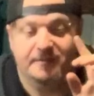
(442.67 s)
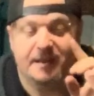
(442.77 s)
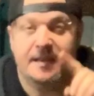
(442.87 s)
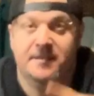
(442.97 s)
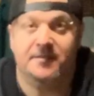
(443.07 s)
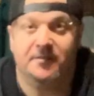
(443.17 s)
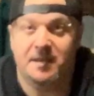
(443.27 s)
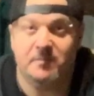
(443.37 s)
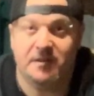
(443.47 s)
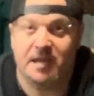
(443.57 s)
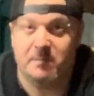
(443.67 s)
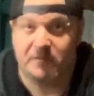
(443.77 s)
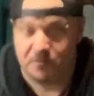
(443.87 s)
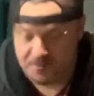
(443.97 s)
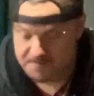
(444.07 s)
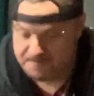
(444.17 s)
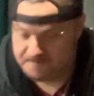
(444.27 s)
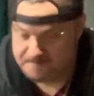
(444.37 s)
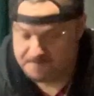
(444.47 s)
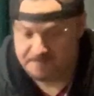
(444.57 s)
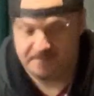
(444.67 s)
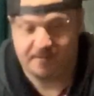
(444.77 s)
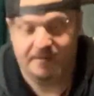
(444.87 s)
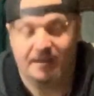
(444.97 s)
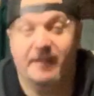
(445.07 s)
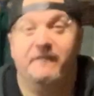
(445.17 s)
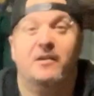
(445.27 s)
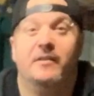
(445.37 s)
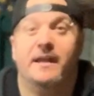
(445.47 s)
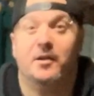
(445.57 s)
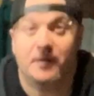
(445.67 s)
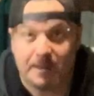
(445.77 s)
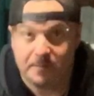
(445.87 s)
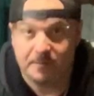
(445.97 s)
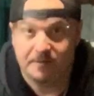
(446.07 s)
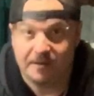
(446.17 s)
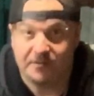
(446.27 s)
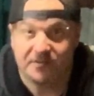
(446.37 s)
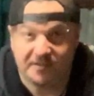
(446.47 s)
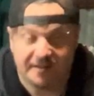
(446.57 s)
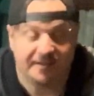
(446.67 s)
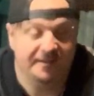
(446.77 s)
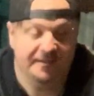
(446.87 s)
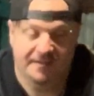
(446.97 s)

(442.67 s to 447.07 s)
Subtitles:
I didn't sleep the night before. I felt like crap. I was sick.